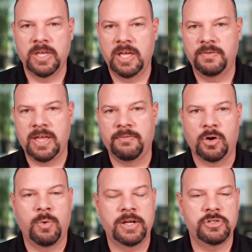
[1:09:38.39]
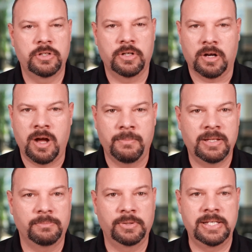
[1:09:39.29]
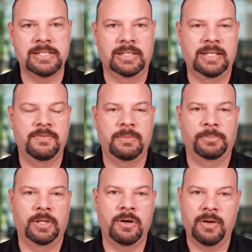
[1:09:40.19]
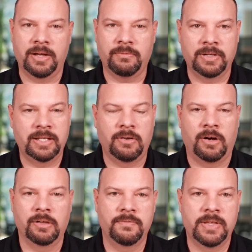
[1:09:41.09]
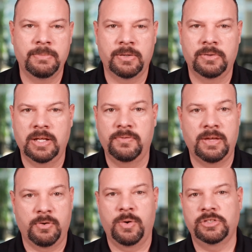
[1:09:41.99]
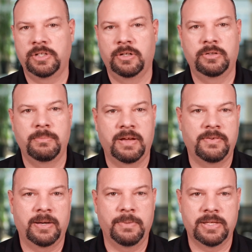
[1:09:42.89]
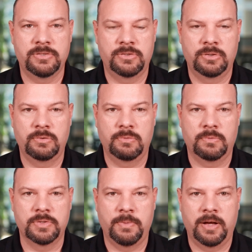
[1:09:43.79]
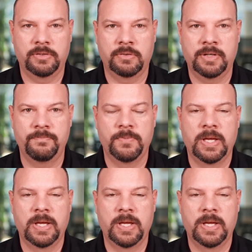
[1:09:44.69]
If you have a question or comment, please leave it below. I read all of them, and if you have a question, I'll do my very best to respond to it.